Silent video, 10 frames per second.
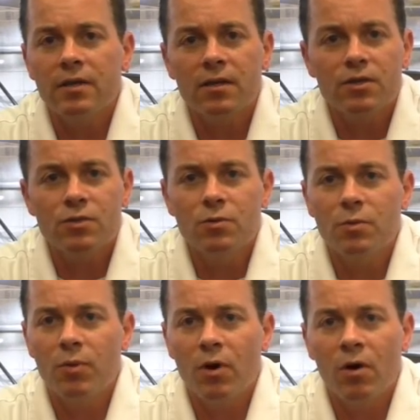They can shoot the
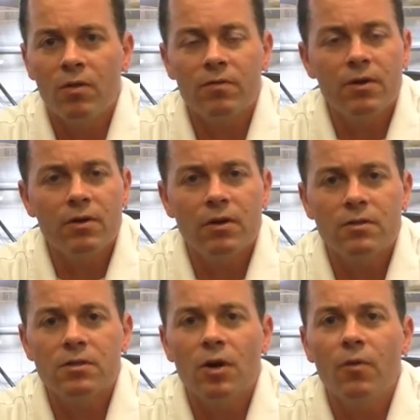ball, they're very
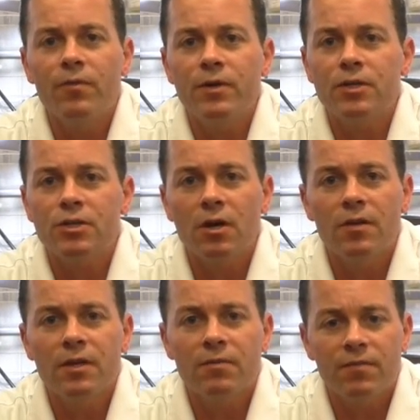unselfish,
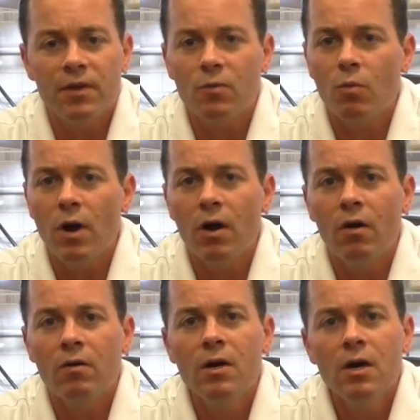they defend well.